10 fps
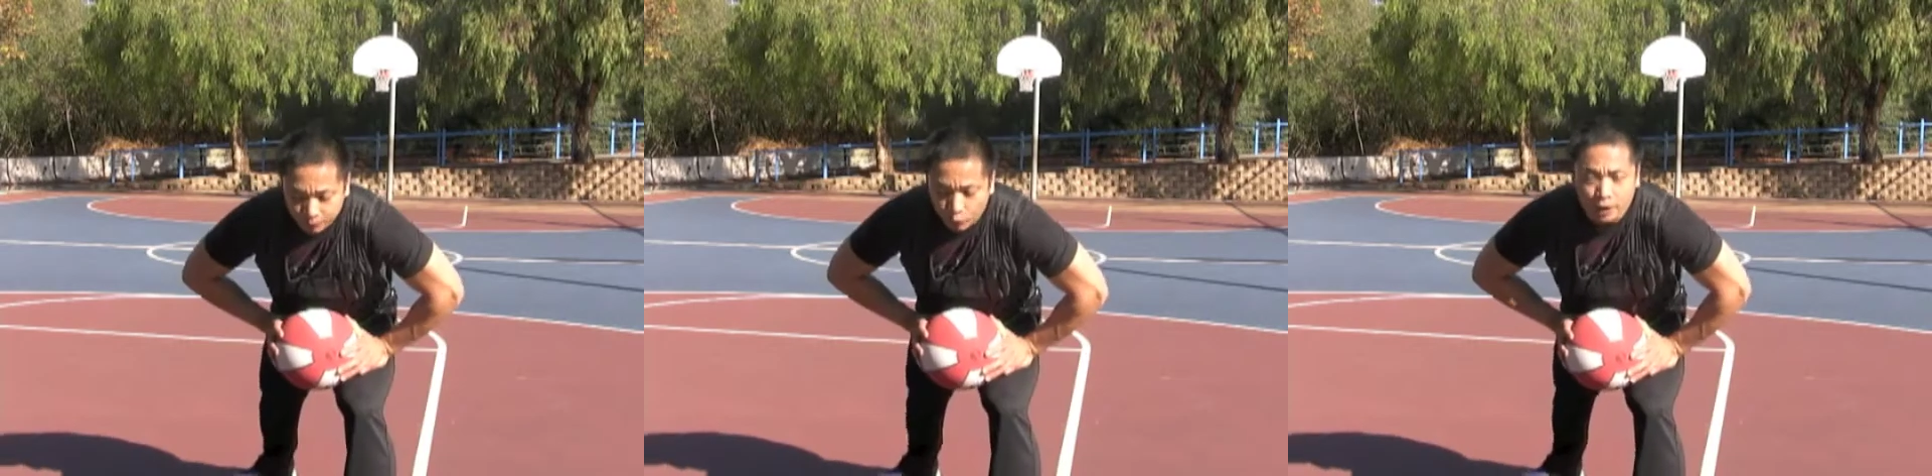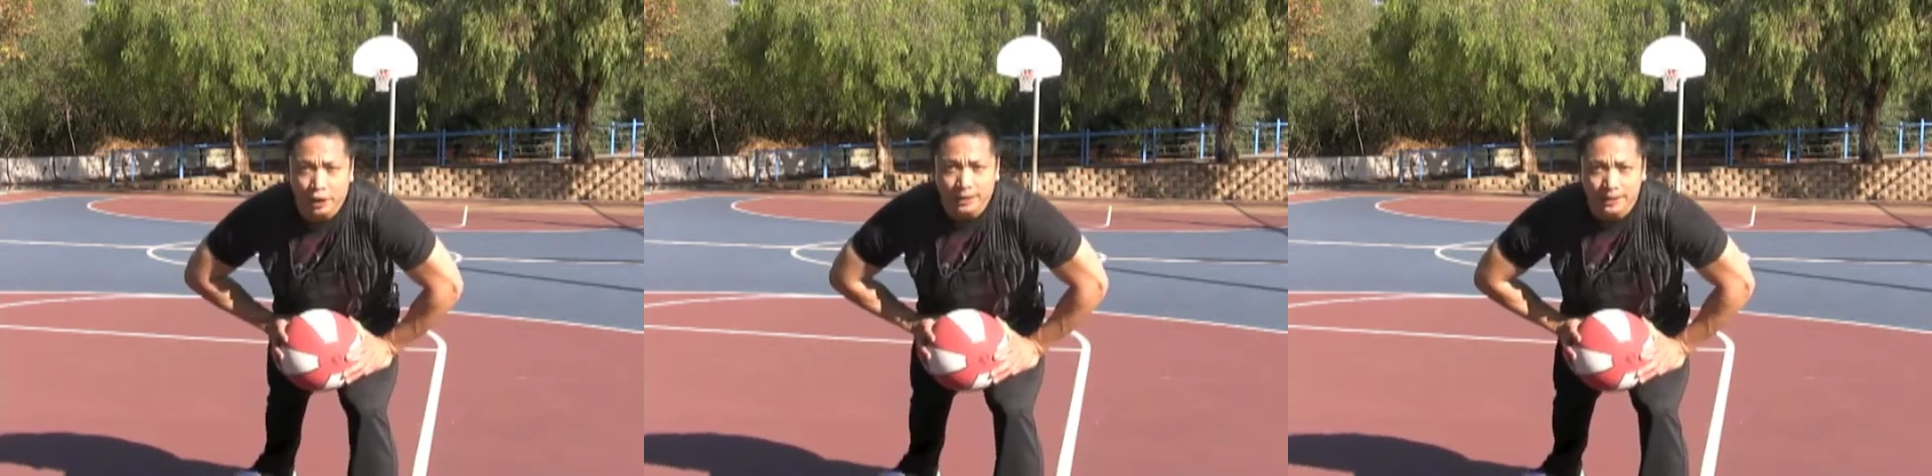
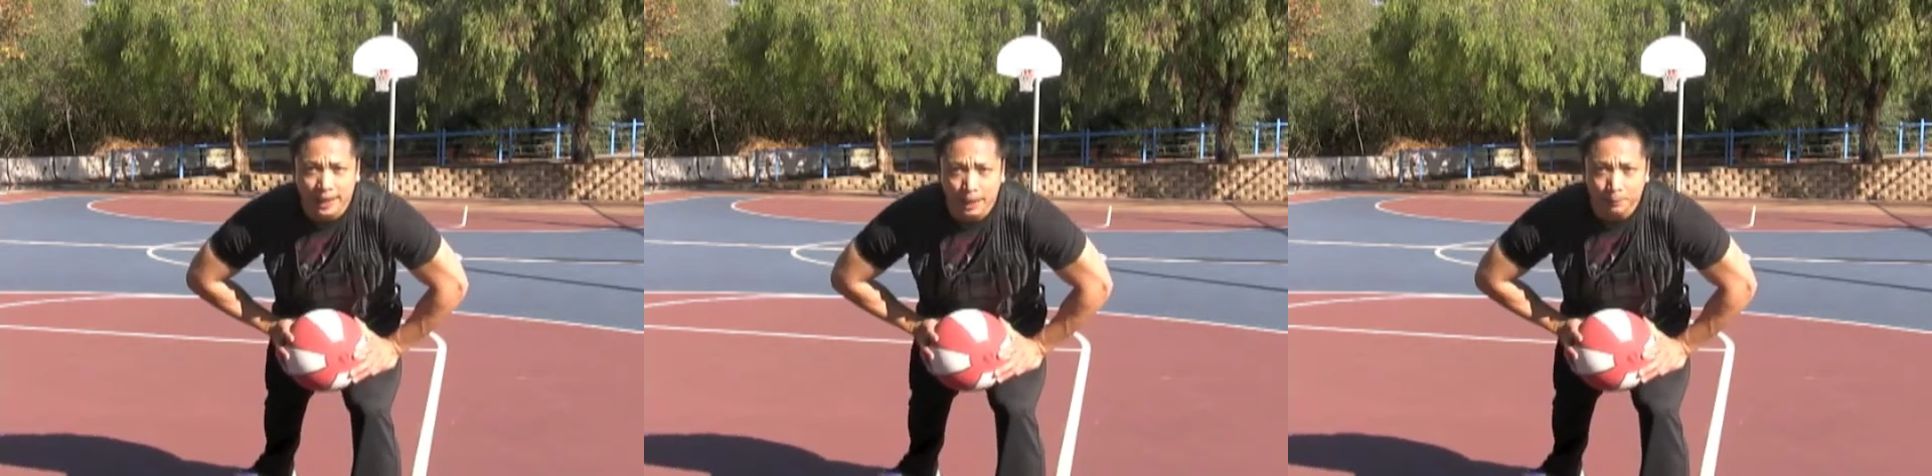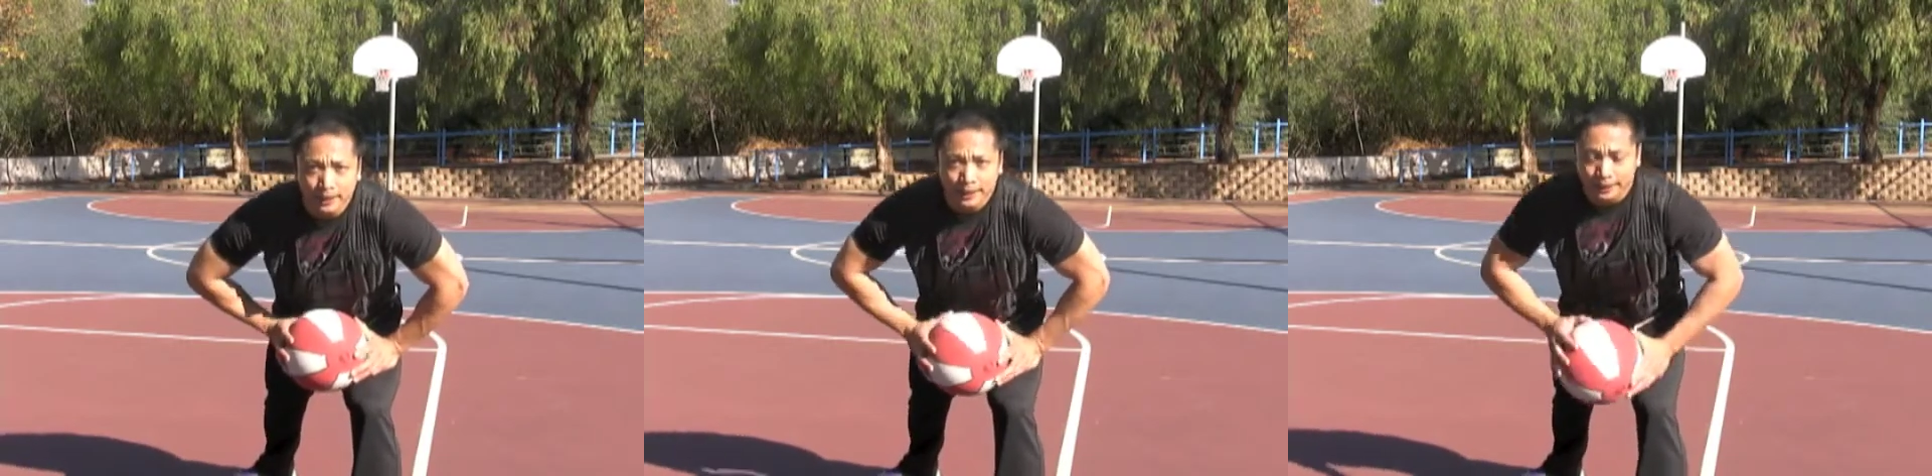One good
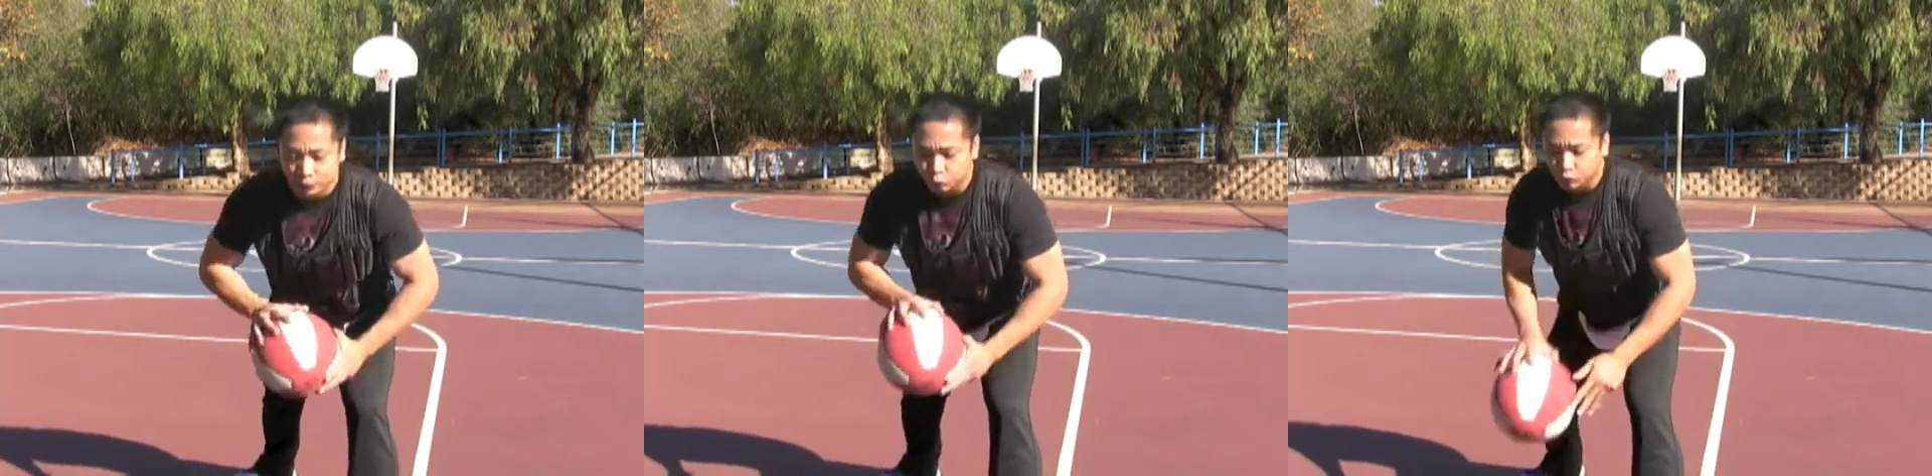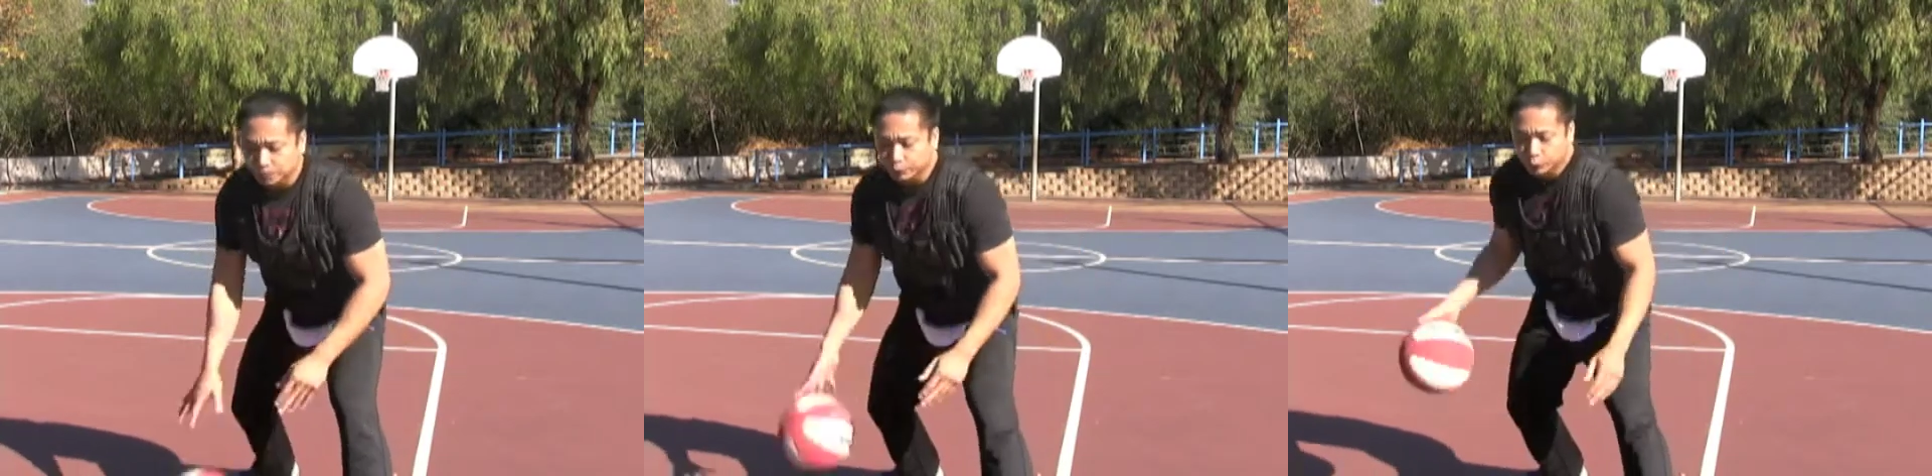setup is to
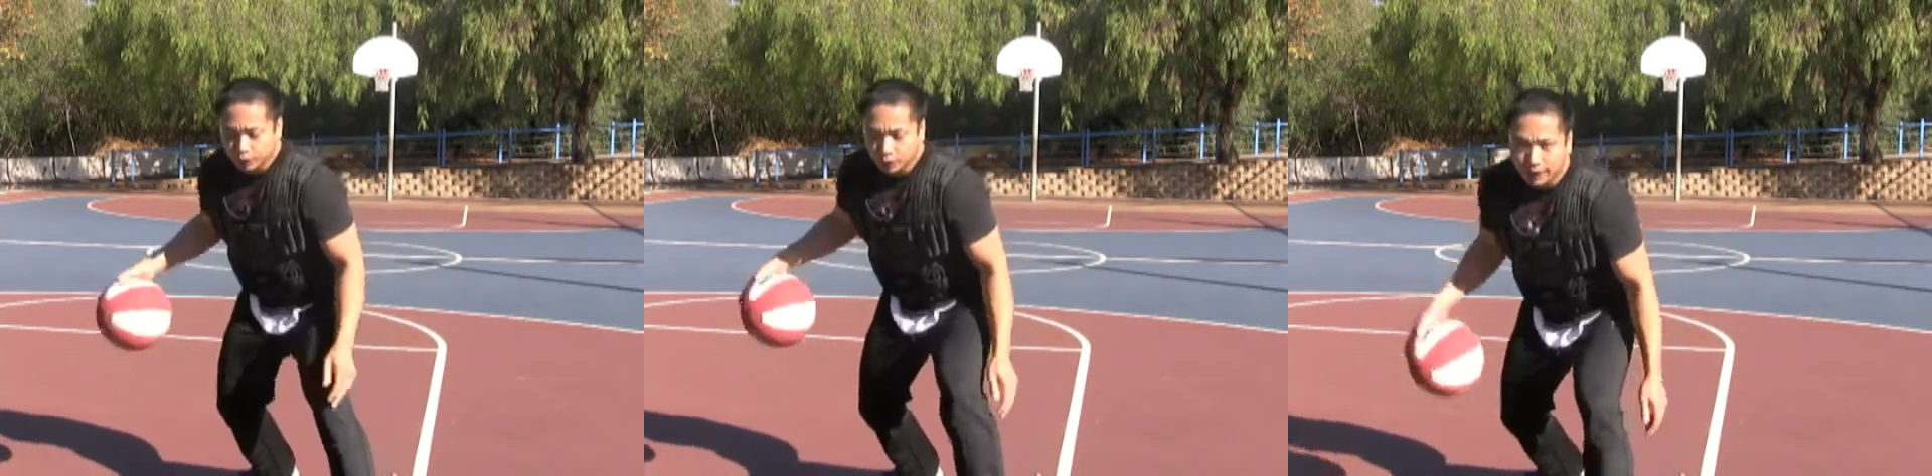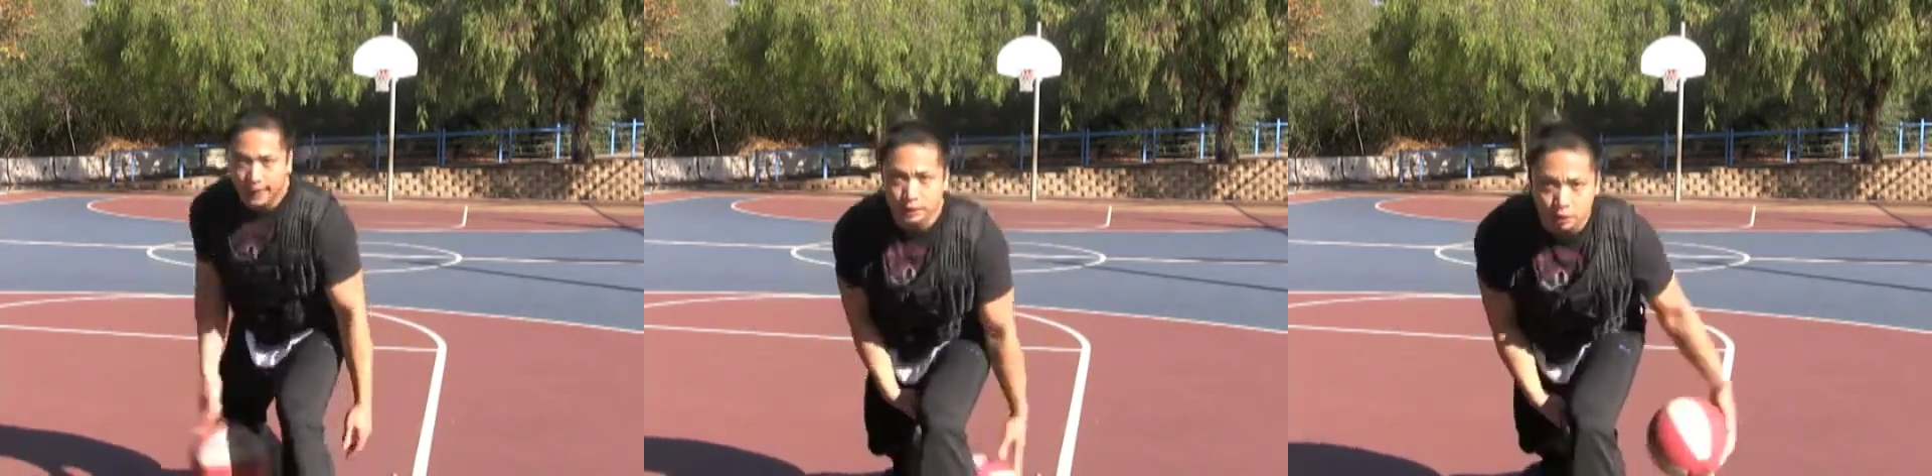dribble through your
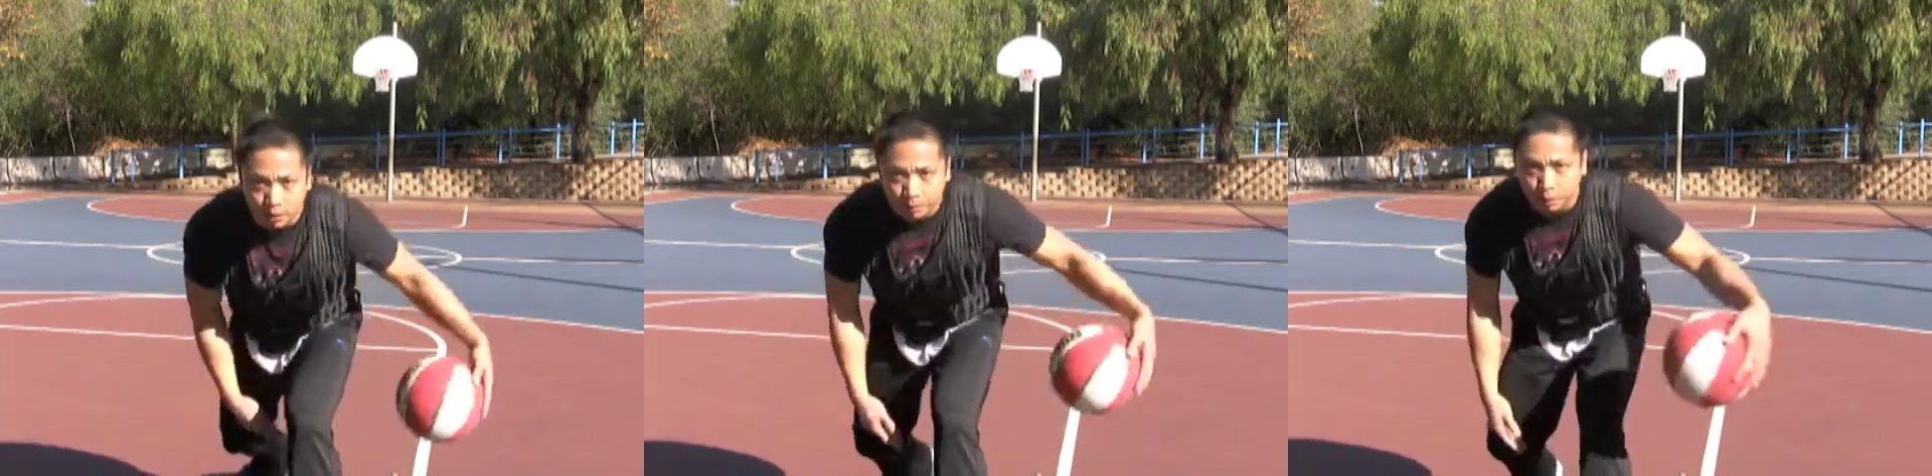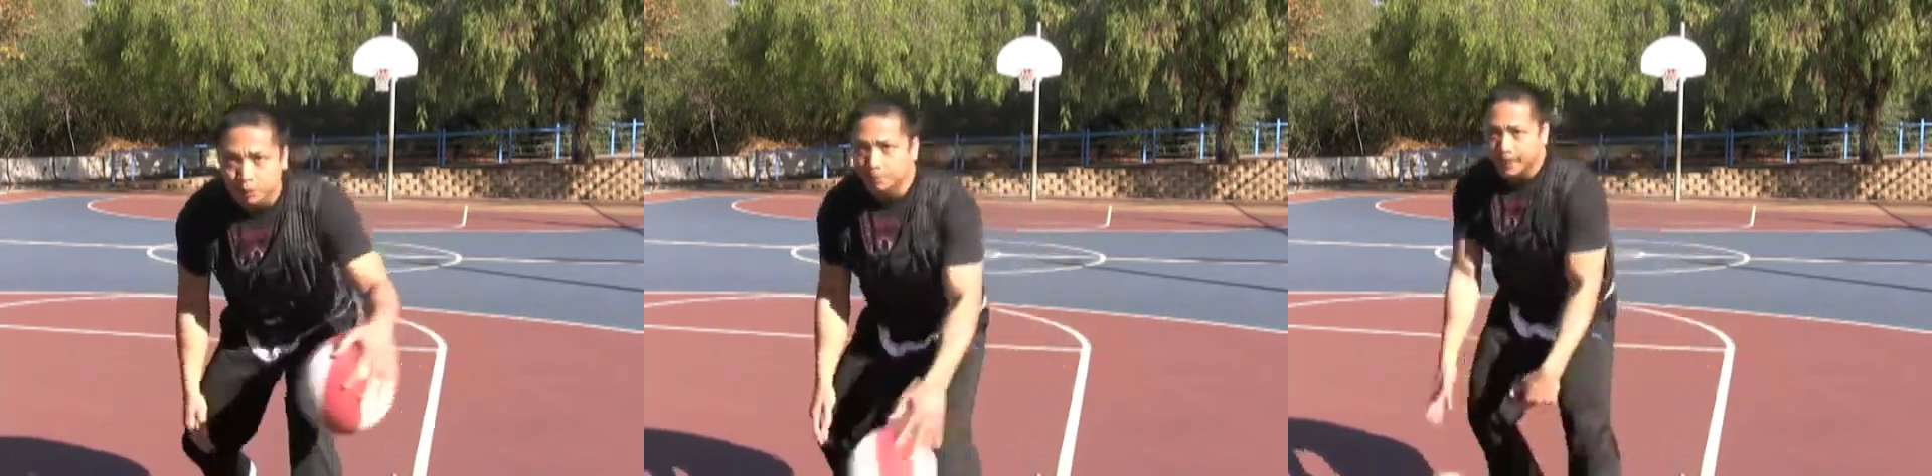legs, pull it